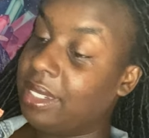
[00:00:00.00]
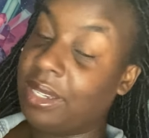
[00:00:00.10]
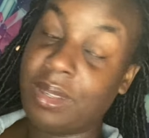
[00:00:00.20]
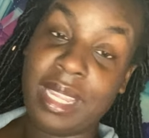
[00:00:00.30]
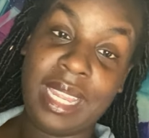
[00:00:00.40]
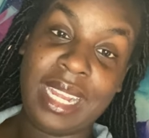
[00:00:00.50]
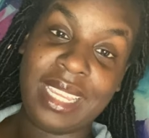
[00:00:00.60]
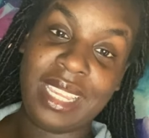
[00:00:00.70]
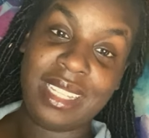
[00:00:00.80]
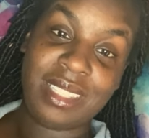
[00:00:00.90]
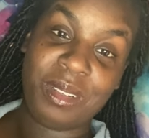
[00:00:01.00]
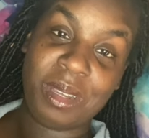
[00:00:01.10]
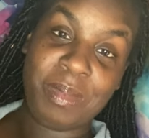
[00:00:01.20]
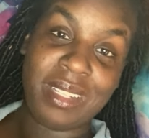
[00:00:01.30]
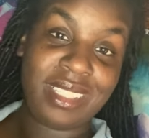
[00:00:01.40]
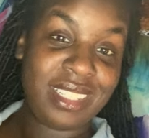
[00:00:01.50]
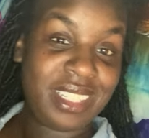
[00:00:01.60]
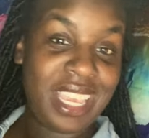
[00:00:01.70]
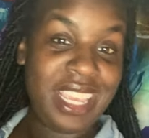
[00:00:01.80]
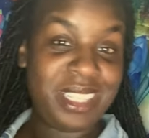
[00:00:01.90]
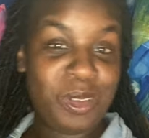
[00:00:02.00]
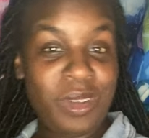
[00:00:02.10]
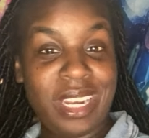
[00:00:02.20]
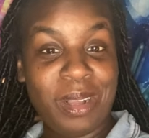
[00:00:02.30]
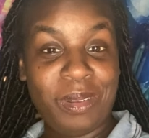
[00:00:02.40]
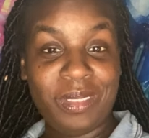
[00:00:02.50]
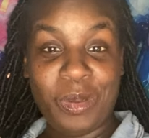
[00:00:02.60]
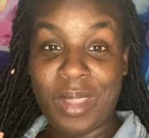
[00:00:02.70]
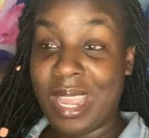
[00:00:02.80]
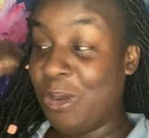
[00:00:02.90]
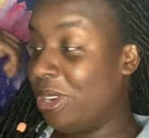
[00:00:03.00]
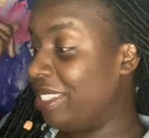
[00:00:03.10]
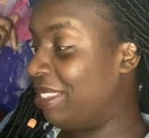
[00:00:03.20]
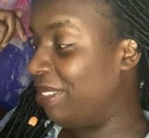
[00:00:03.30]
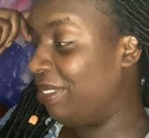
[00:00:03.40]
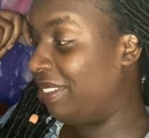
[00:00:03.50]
Okay, I can't talk about this case the one all the way I want to.